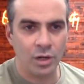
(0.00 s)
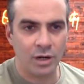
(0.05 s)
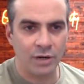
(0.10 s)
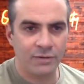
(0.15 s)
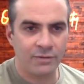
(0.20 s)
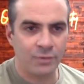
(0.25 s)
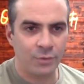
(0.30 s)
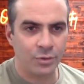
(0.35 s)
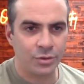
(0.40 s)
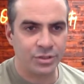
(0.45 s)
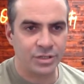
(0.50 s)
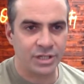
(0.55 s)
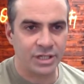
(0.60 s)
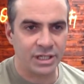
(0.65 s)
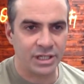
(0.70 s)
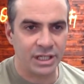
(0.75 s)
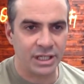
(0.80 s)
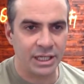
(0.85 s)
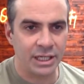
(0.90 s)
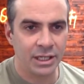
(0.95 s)

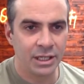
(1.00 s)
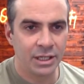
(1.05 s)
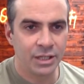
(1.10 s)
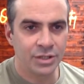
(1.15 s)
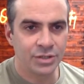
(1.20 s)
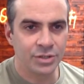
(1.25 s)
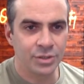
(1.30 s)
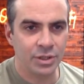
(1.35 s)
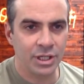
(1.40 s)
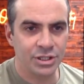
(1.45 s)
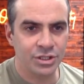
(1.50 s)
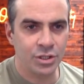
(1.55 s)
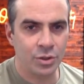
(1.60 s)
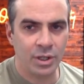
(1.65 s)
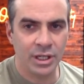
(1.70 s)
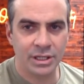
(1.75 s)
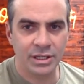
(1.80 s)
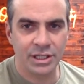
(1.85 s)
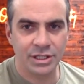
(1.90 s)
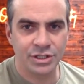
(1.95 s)
unfortunately. So let's go
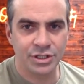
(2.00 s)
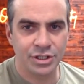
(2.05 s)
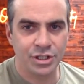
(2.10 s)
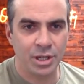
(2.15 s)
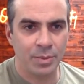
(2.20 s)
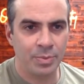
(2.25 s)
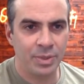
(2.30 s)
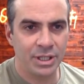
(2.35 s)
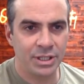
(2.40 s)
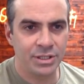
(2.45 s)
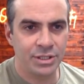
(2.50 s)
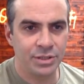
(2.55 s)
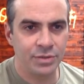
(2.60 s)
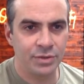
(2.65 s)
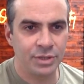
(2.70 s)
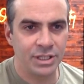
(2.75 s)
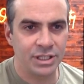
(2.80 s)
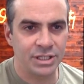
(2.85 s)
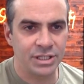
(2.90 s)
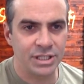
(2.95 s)
ahead and let's jump into
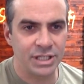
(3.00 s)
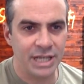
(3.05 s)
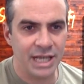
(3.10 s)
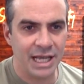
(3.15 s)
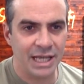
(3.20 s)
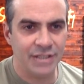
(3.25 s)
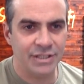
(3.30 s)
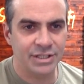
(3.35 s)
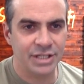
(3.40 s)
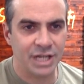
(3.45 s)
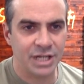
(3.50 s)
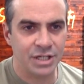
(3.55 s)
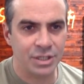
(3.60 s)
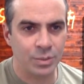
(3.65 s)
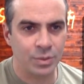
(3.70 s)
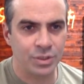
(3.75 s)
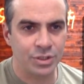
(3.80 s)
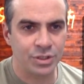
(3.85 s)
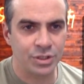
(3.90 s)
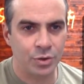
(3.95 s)
this next section,
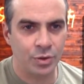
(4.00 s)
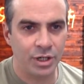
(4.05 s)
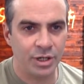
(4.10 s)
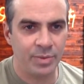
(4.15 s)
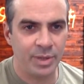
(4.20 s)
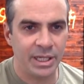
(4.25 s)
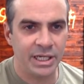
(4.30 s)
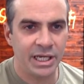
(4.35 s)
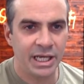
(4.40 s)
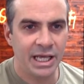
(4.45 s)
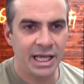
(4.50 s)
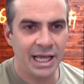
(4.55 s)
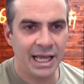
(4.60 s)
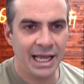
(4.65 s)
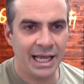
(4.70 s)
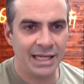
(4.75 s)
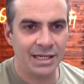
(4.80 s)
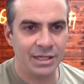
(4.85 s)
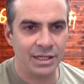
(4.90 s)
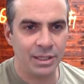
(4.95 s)
which is going to be
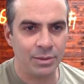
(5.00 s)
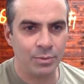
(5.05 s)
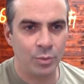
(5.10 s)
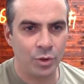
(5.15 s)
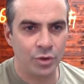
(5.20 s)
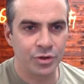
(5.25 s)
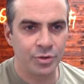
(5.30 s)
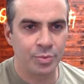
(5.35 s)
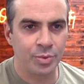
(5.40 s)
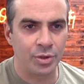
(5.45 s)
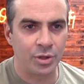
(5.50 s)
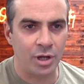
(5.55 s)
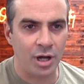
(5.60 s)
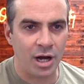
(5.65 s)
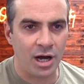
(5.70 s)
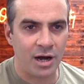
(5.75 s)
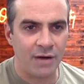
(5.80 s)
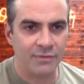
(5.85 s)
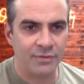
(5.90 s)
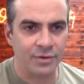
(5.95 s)
handling multiple
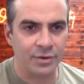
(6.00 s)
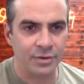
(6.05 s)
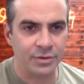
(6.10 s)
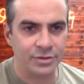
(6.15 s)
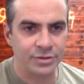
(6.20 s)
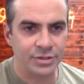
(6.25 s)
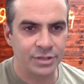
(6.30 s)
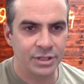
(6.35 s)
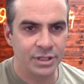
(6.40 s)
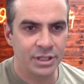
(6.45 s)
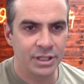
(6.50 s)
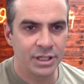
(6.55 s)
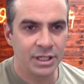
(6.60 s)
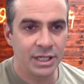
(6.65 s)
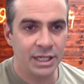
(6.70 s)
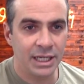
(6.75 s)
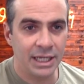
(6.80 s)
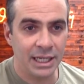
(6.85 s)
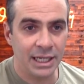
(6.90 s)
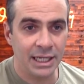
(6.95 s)
offers
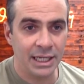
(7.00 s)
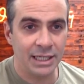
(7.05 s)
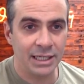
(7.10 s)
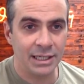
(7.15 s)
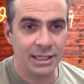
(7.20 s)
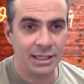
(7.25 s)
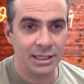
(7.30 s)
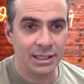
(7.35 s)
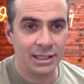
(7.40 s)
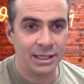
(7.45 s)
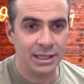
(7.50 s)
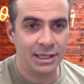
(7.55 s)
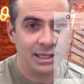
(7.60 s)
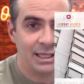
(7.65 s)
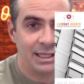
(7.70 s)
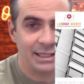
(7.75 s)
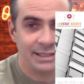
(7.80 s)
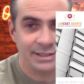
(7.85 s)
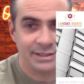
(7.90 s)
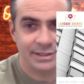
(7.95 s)
in
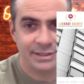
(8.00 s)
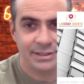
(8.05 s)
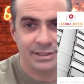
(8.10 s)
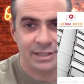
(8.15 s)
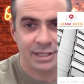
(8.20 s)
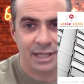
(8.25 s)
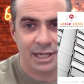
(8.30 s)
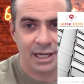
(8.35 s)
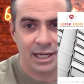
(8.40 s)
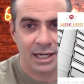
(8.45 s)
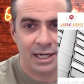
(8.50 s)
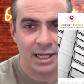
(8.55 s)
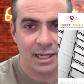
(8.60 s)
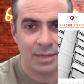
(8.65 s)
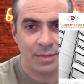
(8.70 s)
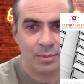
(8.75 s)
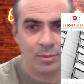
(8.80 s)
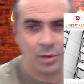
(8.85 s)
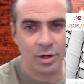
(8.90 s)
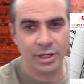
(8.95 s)
this
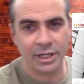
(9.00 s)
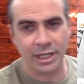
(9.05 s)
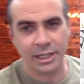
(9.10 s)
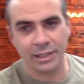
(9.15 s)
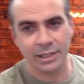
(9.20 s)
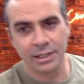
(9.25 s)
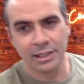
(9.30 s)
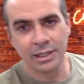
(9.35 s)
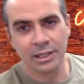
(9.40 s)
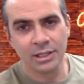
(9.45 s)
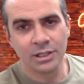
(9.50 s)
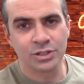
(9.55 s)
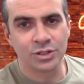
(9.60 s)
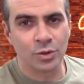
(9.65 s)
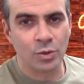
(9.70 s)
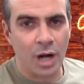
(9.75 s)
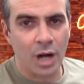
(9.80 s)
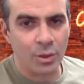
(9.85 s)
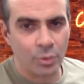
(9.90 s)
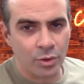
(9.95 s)
market.
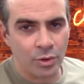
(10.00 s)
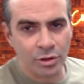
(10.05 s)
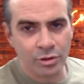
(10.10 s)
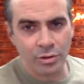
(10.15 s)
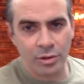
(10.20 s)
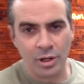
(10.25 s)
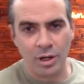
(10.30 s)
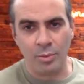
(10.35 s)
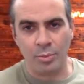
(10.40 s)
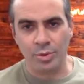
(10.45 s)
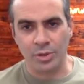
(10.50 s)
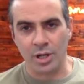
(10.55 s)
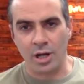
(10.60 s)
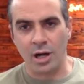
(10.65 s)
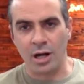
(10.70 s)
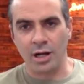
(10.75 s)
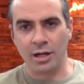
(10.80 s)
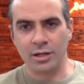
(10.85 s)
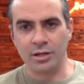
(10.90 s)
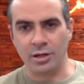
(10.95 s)
So I wrote a
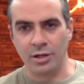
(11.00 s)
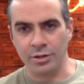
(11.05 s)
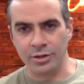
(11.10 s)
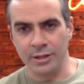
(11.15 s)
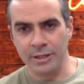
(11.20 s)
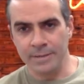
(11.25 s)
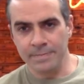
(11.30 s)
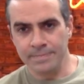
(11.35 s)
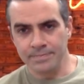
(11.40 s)
blog called